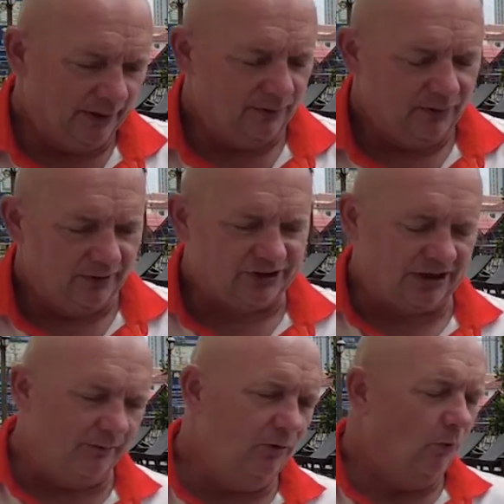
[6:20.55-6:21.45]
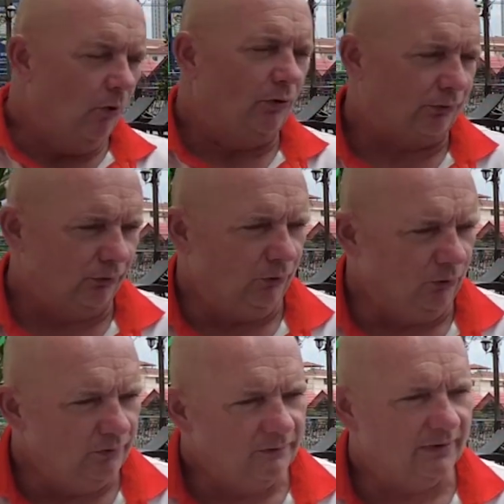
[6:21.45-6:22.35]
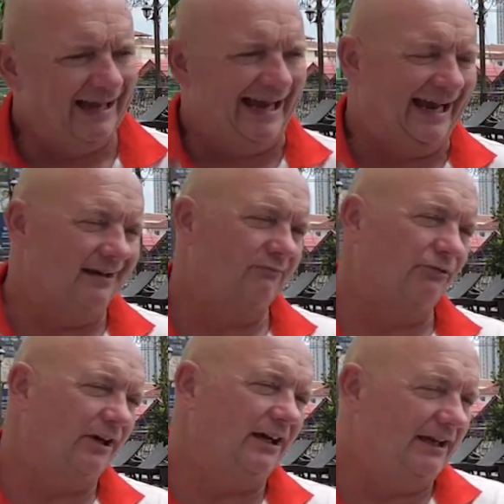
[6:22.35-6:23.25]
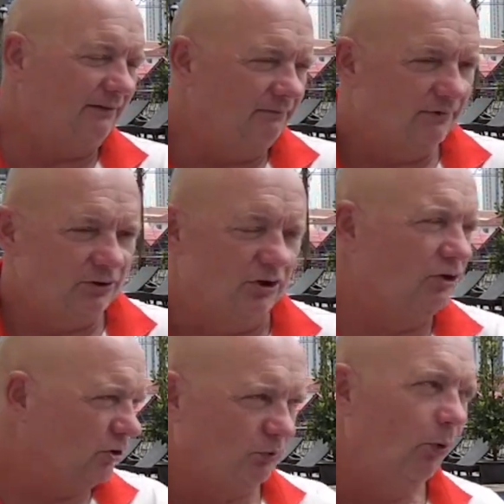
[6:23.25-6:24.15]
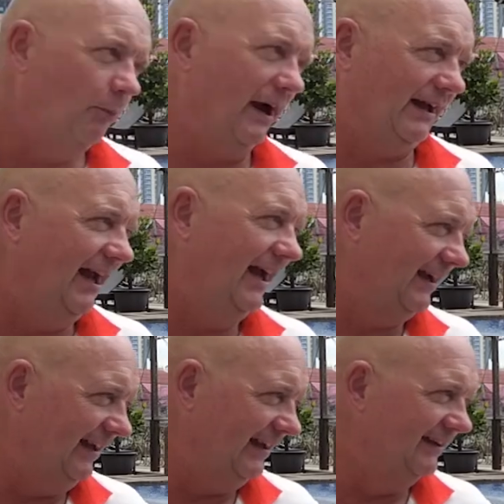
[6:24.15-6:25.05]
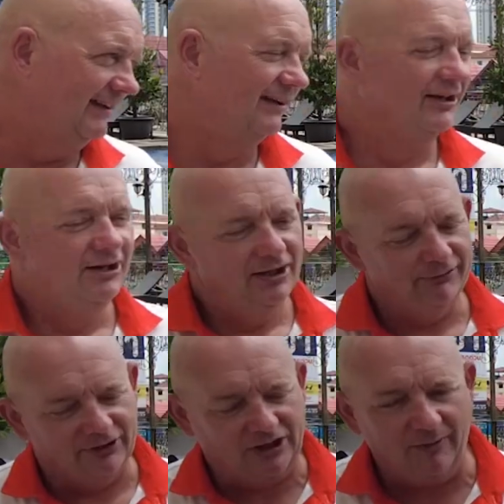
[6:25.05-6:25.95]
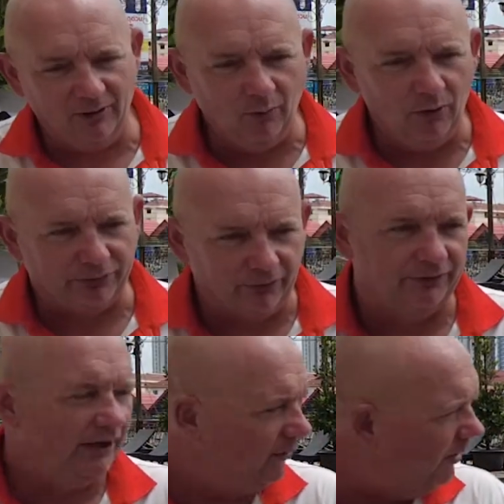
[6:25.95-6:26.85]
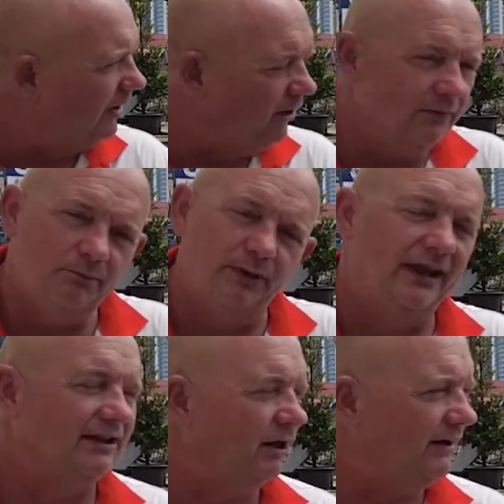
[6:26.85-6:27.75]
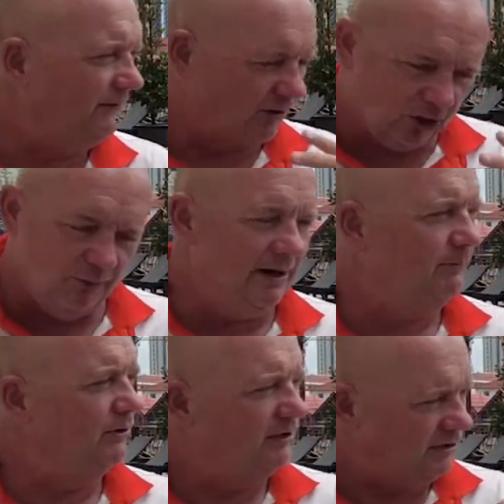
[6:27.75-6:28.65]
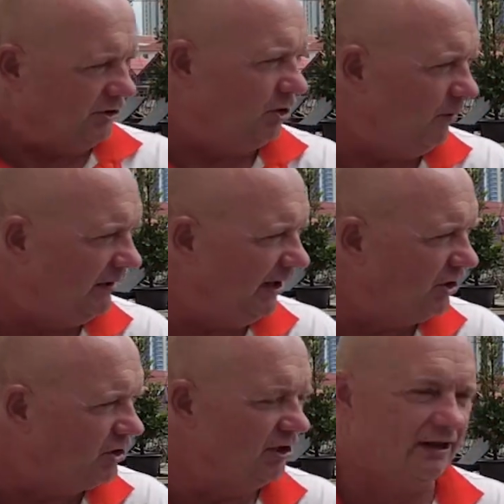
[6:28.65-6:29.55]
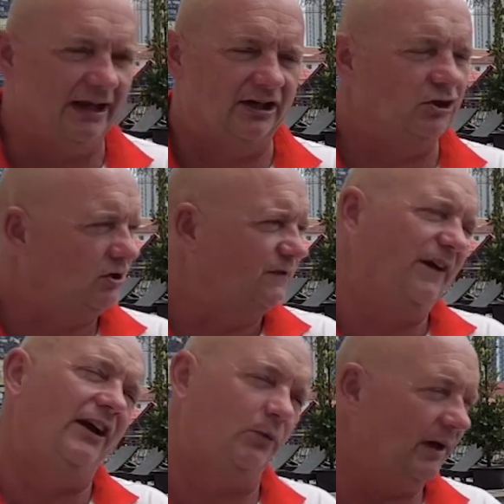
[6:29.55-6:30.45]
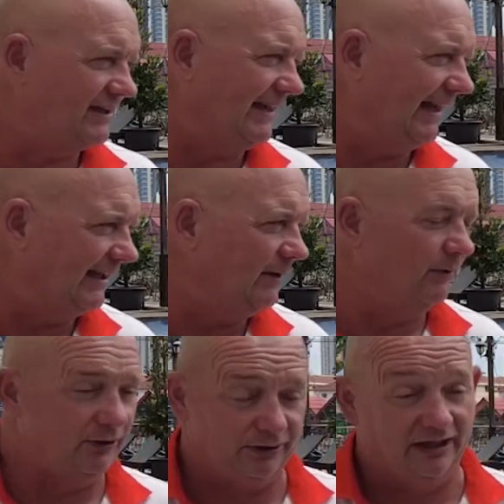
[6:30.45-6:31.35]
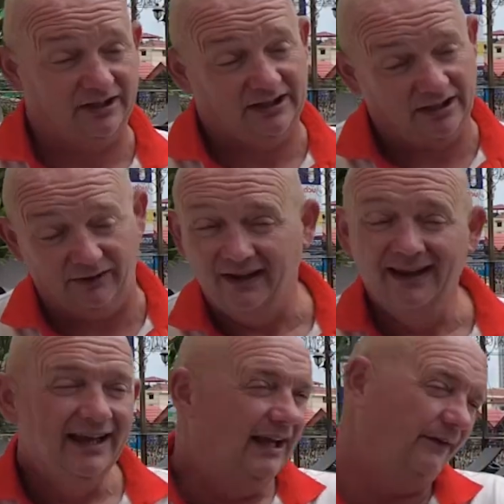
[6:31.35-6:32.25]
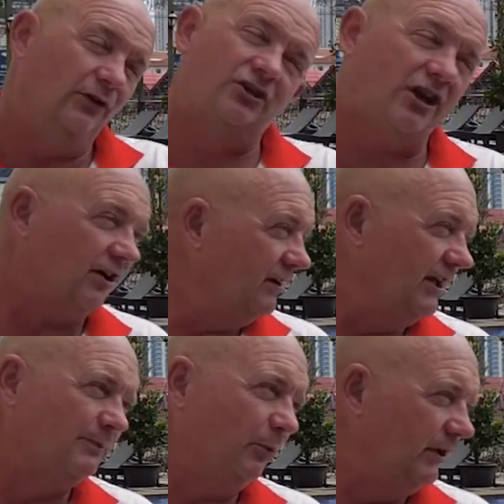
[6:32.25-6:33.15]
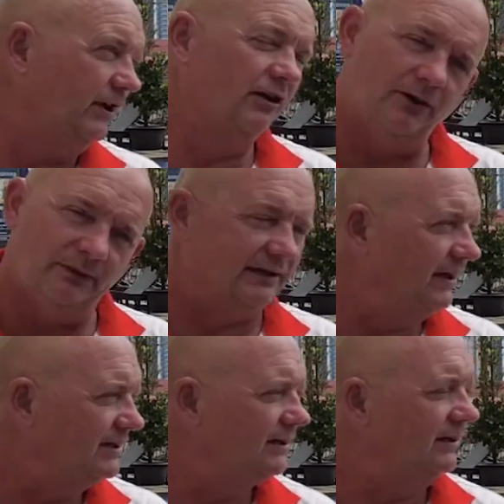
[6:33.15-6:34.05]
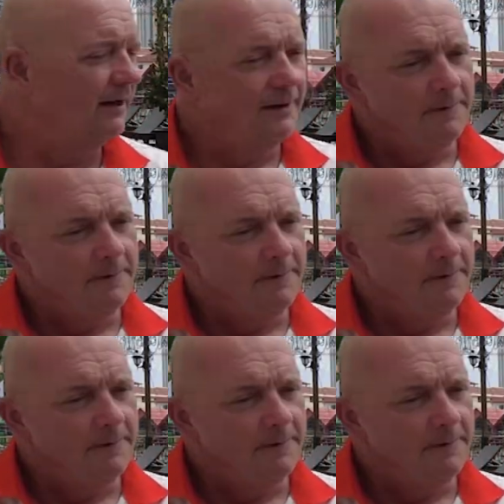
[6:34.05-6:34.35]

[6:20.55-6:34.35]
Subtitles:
But there's some that walk through and really should have just walked back out again. There are some that walk through and think, oh, hello, but they don't have the commitment, the determination, and they can just fade away sadly when you think to yourself, if you stuck at this, boy, you know, you'd be decent.